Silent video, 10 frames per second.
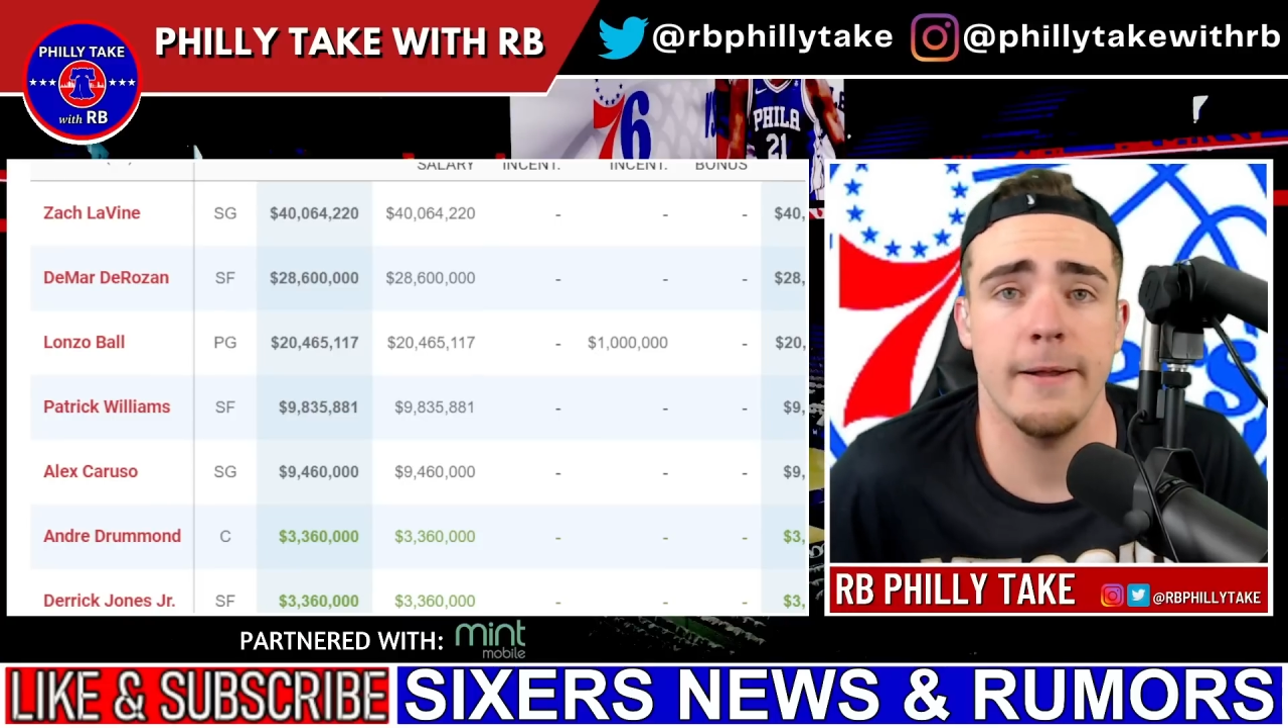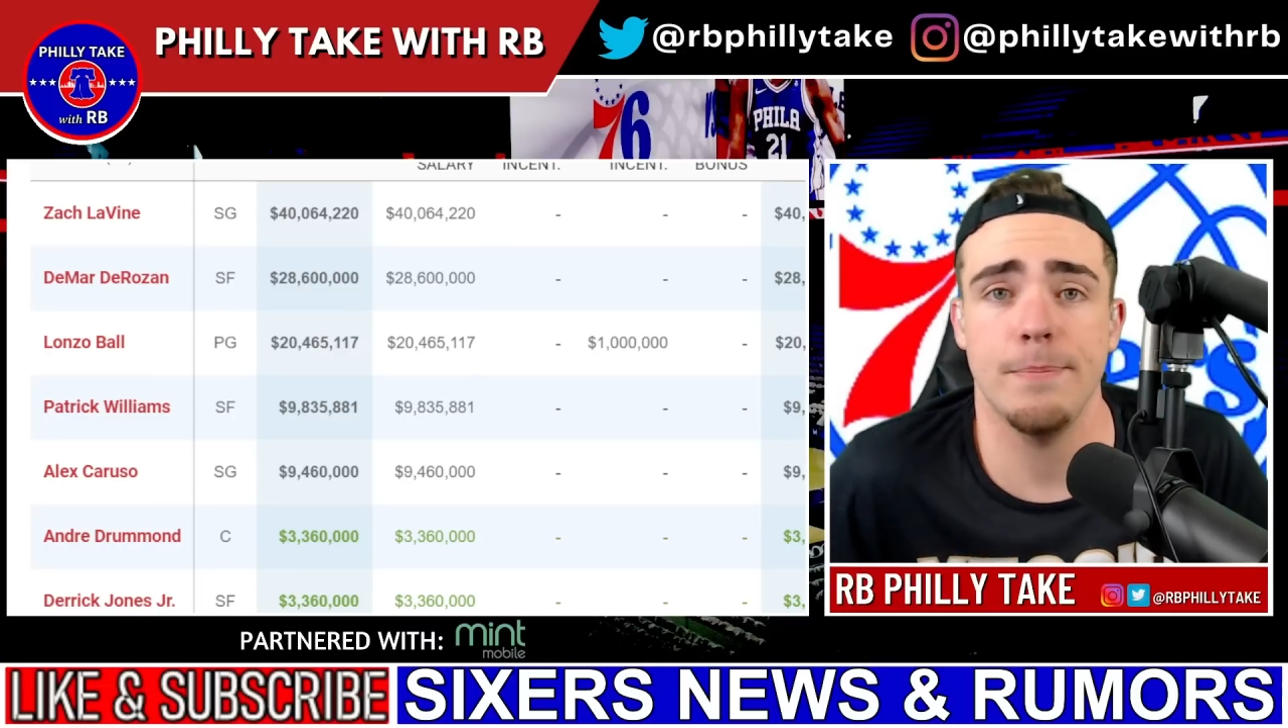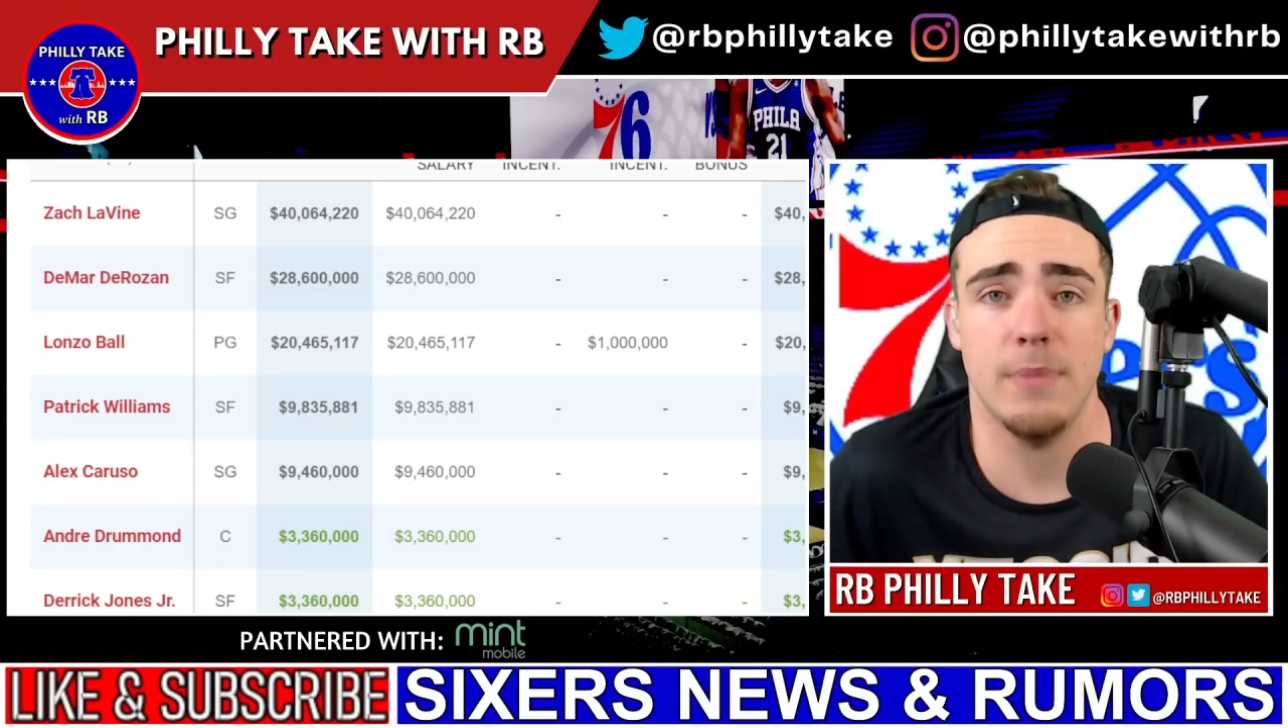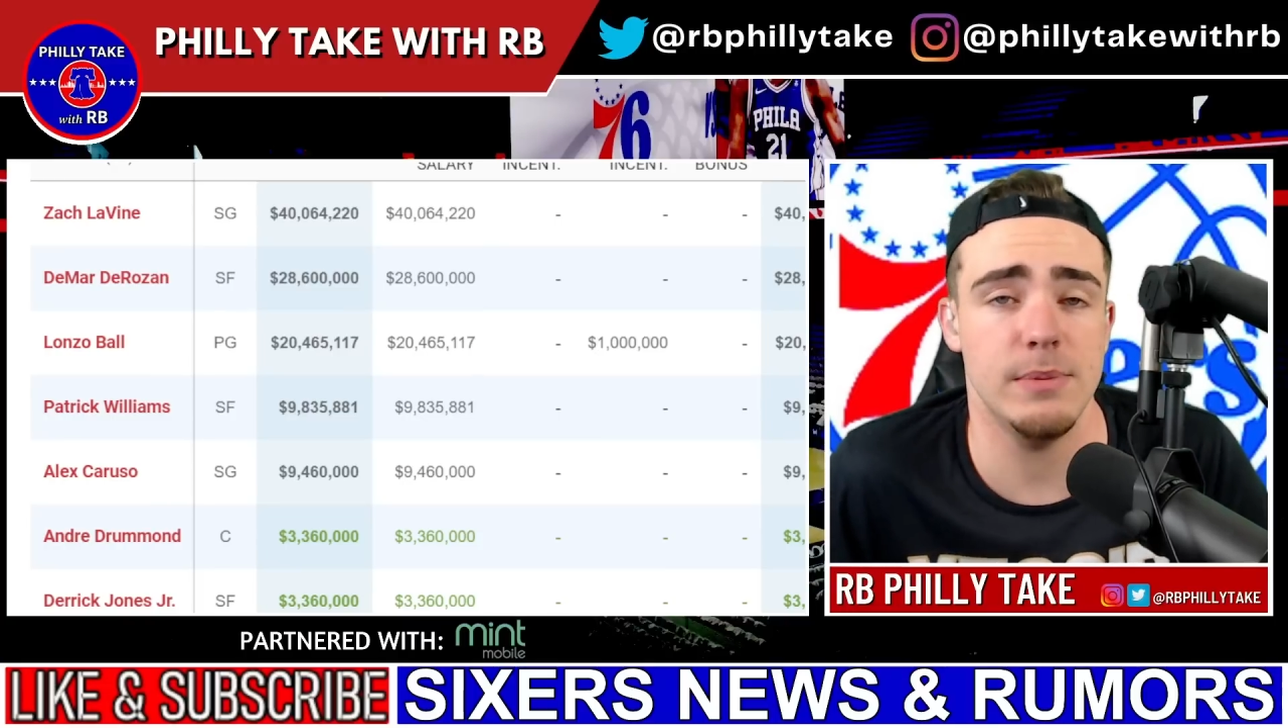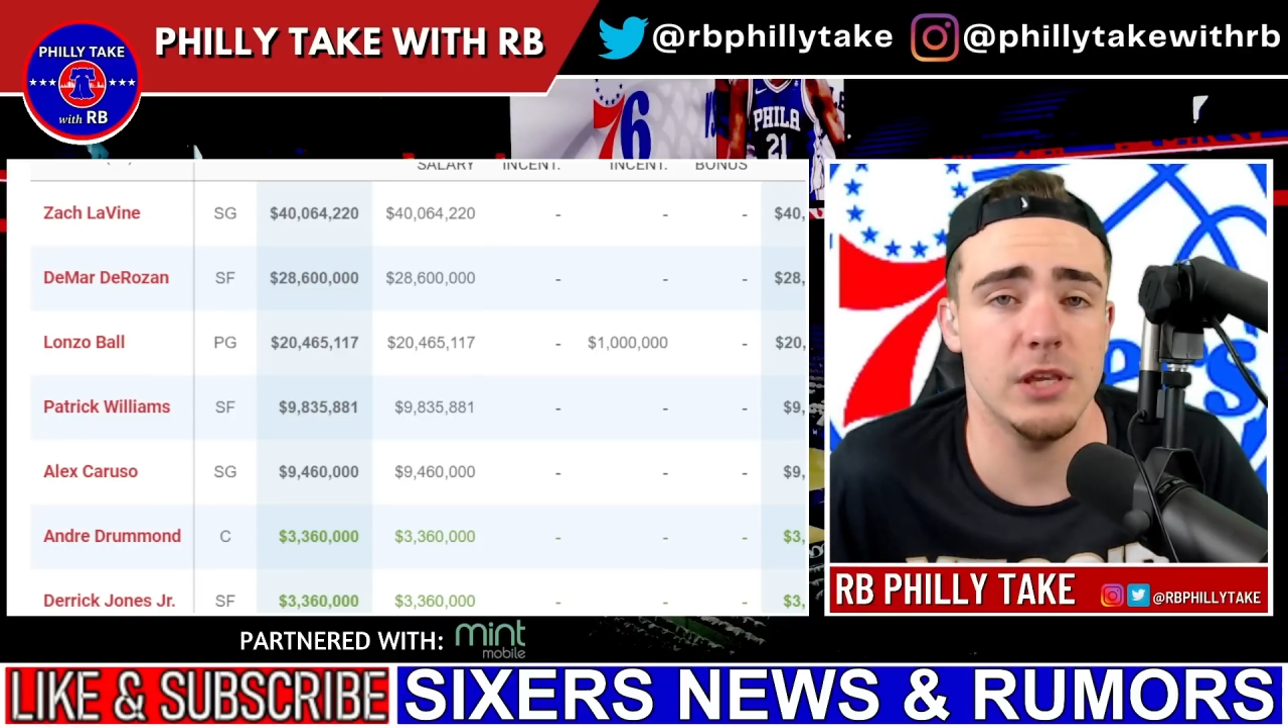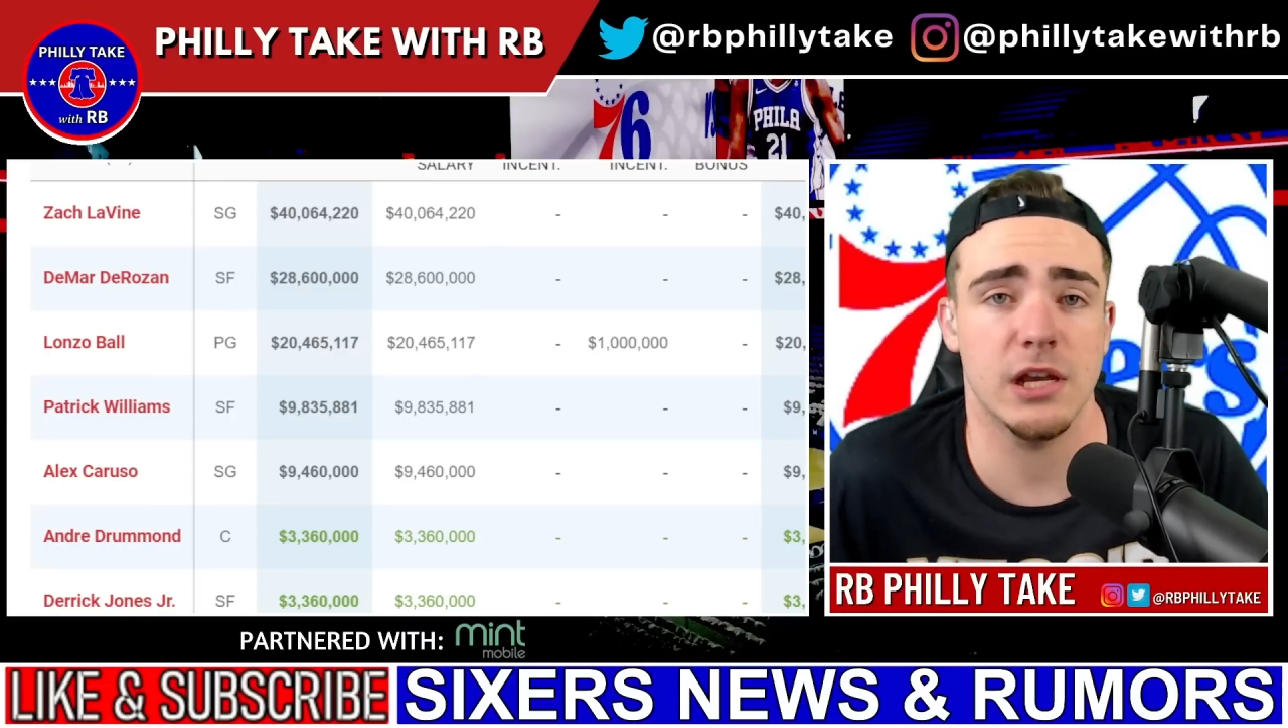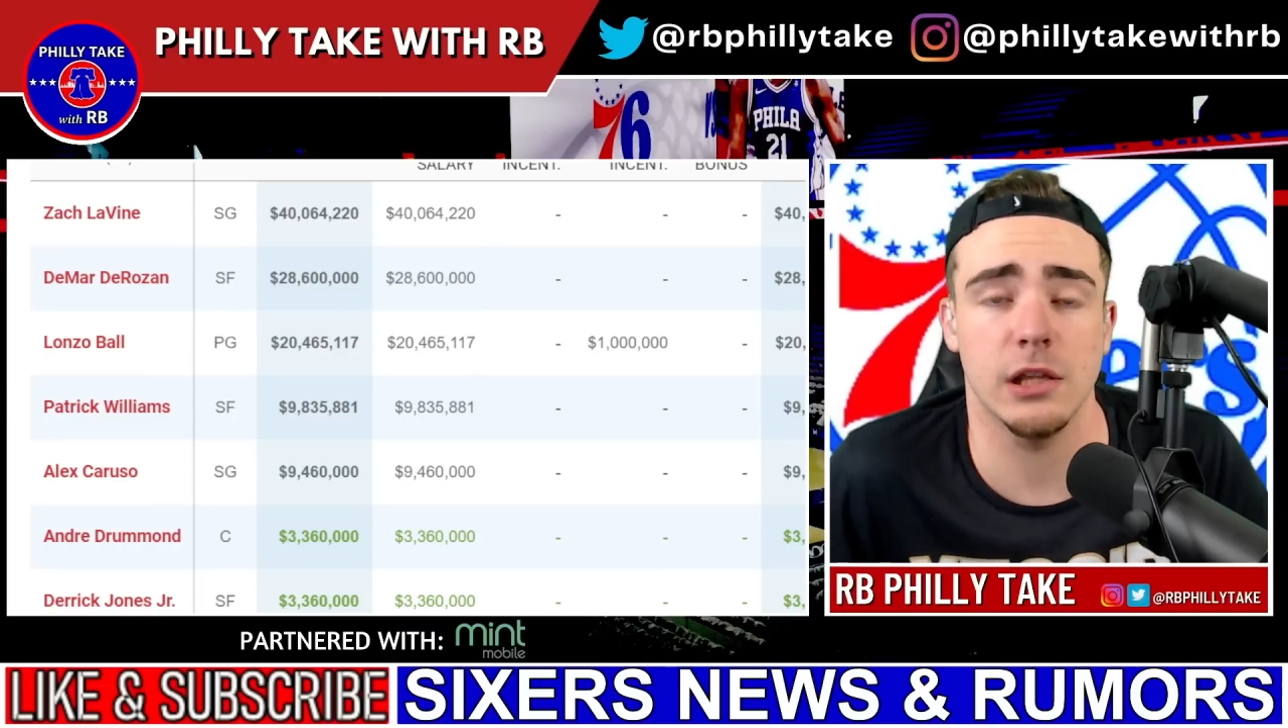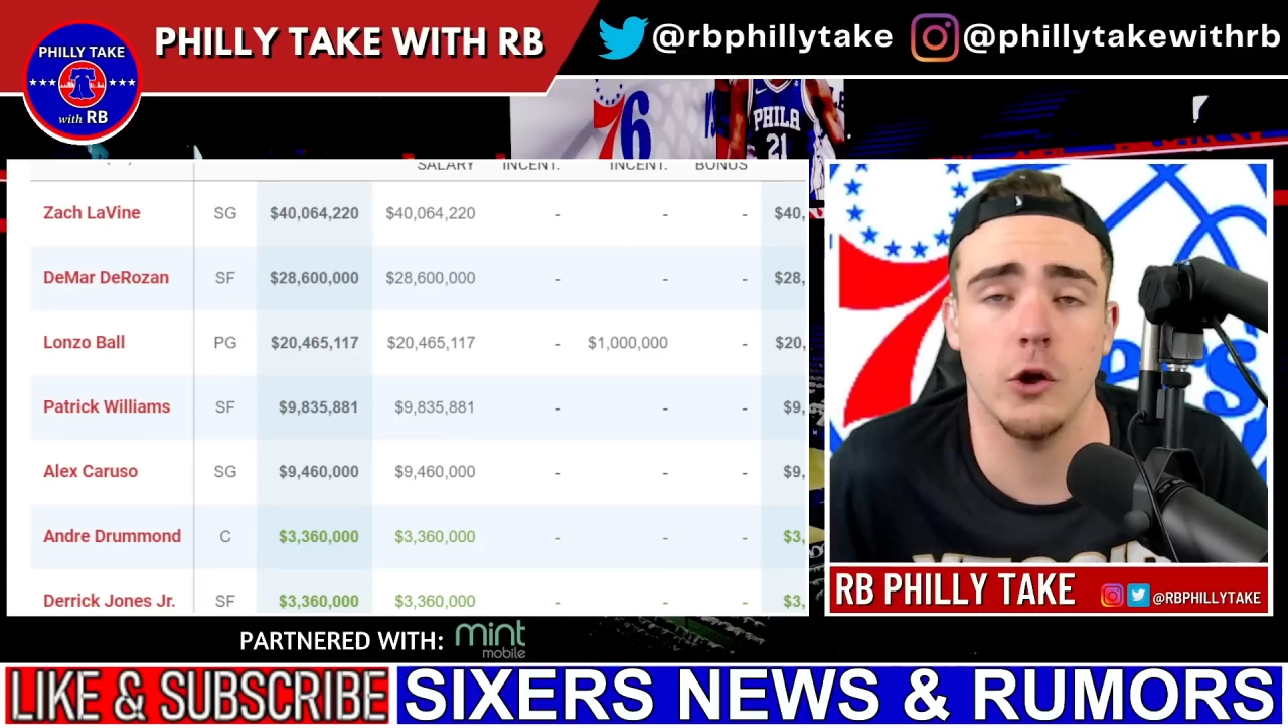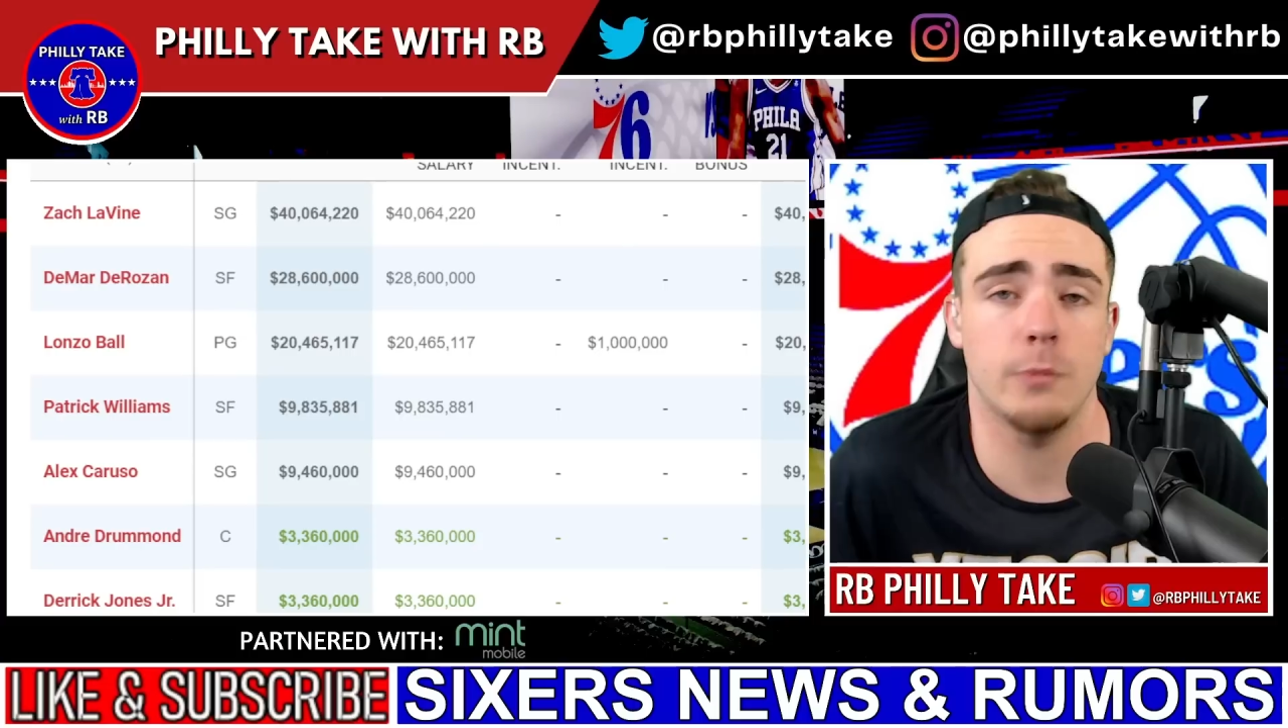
maybe you clear